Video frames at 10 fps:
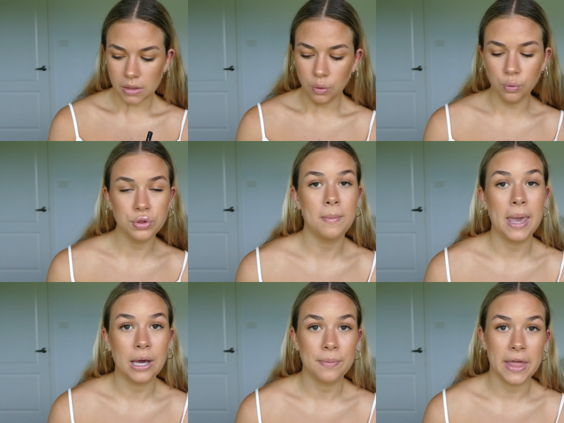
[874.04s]
all the
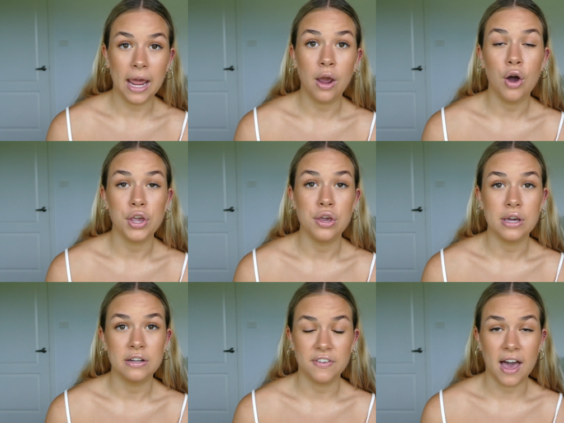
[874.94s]
makeup that I got you
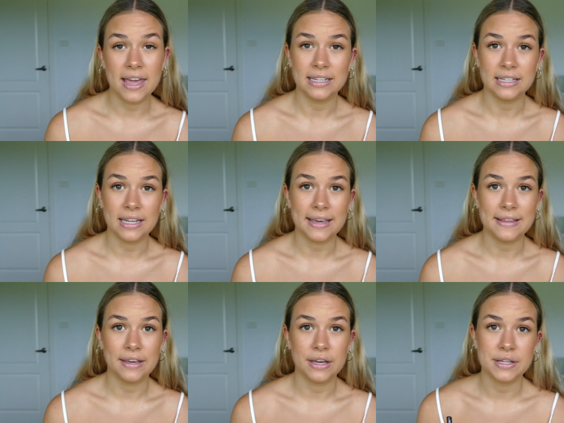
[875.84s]
can find in
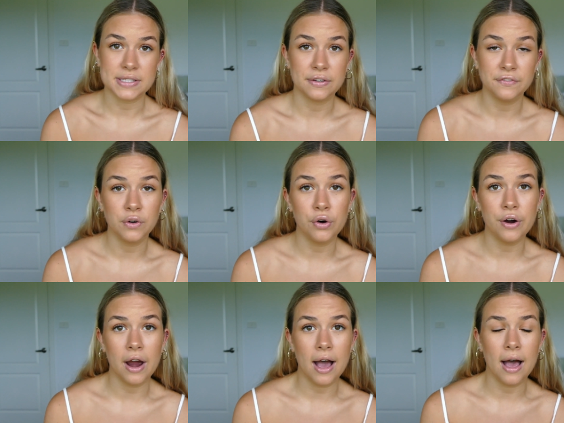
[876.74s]
either
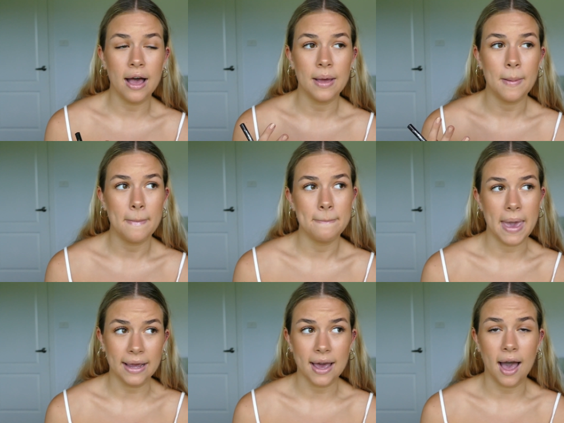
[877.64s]
Sephora,
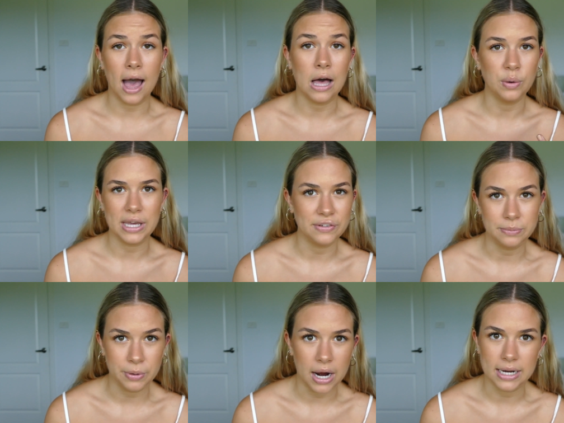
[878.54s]
Mecca, or
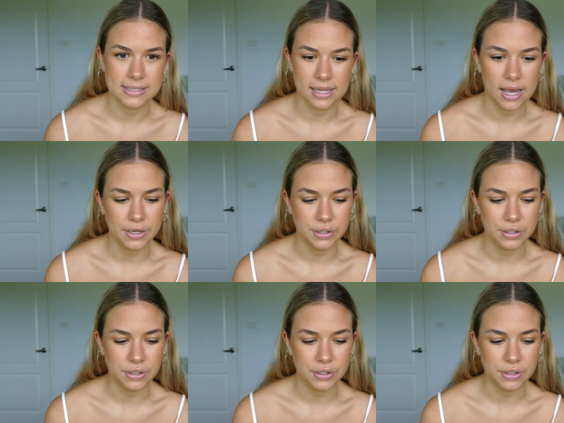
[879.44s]
even Priceline.